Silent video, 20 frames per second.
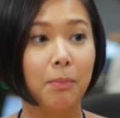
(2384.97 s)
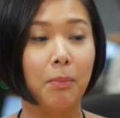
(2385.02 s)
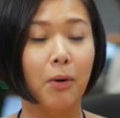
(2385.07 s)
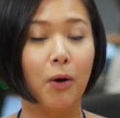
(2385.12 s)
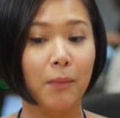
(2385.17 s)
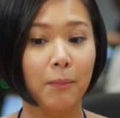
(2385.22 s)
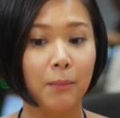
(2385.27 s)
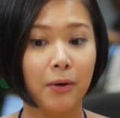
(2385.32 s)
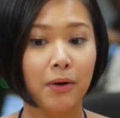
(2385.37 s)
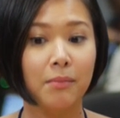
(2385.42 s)

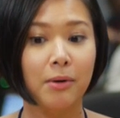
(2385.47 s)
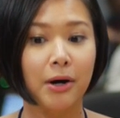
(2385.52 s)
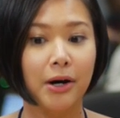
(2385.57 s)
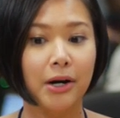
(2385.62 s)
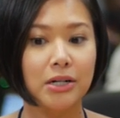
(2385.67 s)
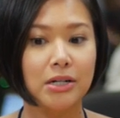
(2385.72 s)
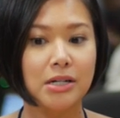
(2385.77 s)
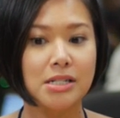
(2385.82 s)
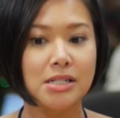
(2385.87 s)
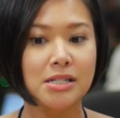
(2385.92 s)
Bongbong uh -huh.
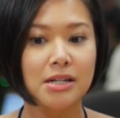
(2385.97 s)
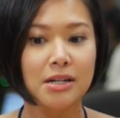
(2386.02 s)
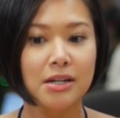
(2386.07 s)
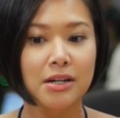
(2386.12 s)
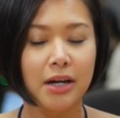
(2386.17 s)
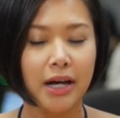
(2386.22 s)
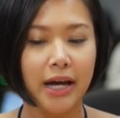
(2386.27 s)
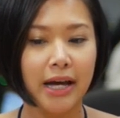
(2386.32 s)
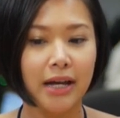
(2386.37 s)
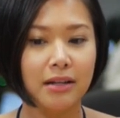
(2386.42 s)
Marcos. Mm
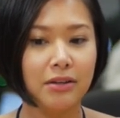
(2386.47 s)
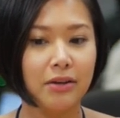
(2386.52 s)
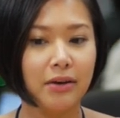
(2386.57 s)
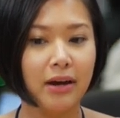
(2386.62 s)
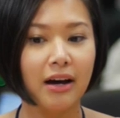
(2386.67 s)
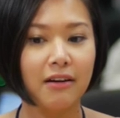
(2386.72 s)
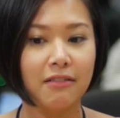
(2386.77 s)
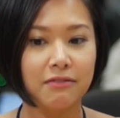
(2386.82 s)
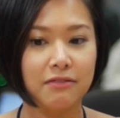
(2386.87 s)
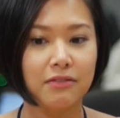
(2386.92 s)
-hmm. And you
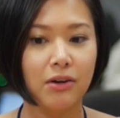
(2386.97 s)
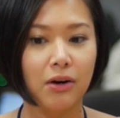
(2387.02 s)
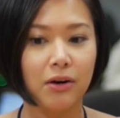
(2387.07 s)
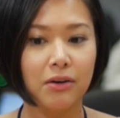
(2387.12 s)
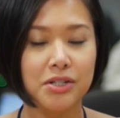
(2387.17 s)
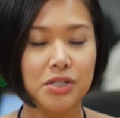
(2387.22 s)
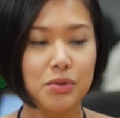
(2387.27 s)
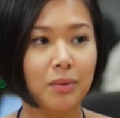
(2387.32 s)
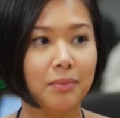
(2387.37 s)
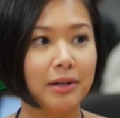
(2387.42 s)
have
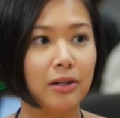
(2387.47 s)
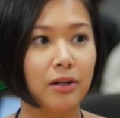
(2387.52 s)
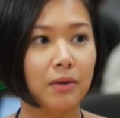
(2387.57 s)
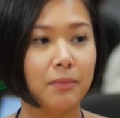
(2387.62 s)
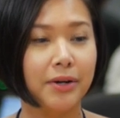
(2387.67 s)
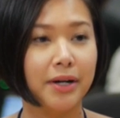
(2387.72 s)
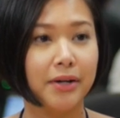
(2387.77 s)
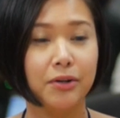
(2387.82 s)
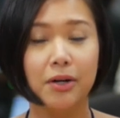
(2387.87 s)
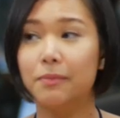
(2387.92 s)
Congresswoman
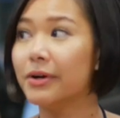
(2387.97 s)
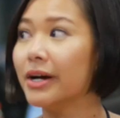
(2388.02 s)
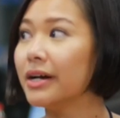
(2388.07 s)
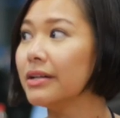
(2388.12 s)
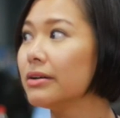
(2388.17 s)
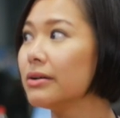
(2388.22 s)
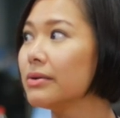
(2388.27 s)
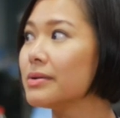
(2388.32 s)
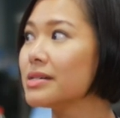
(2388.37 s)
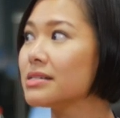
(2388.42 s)
Robredo
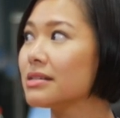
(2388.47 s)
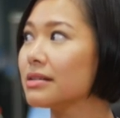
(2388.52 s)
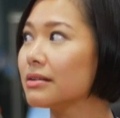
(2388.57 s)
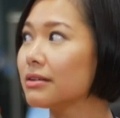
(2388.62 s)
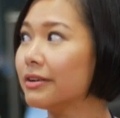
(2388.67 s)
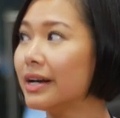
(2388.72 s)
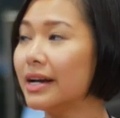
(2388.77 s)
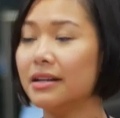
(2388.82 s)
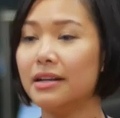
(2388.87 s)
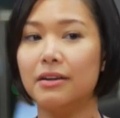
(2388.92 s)
who was
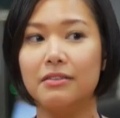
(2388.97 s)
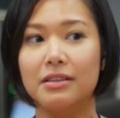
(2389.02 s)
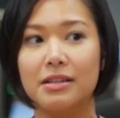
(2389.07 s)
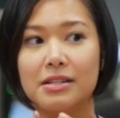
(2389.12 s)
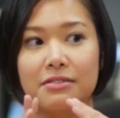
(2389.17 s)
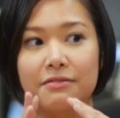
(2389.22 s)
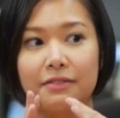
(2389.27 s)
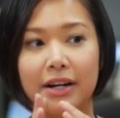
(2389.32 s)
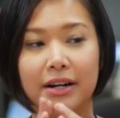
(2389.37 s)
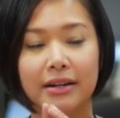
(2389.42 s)
creating this
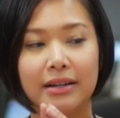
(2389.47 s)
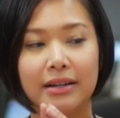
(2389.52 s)
very